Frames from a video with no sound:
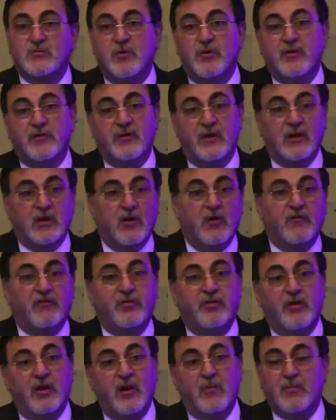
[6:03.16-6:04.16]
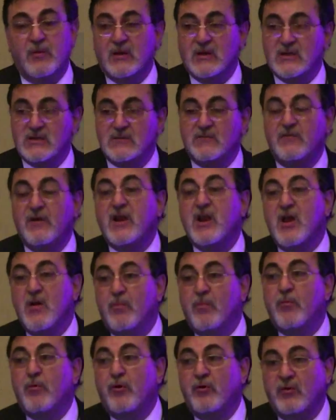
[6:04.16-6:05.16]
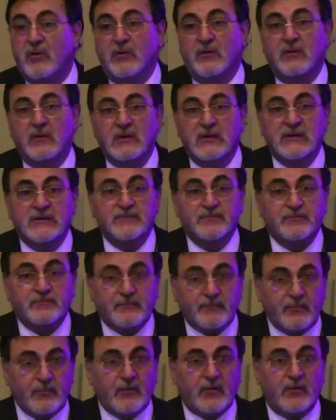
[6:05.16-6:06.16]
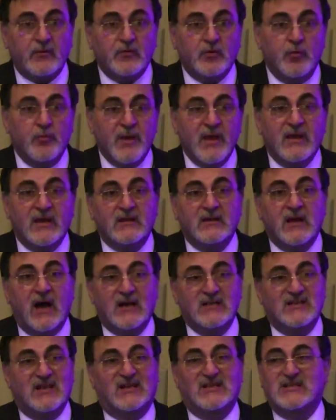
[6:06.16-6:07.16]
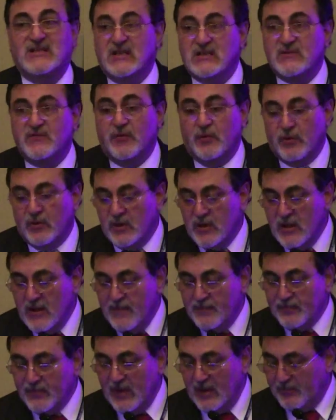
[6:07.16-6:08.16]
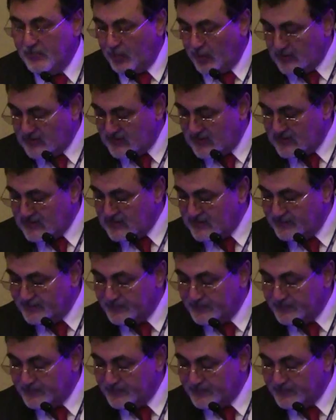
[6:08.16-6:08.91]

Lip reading: monitoring of therapy is very important to make it a successful process.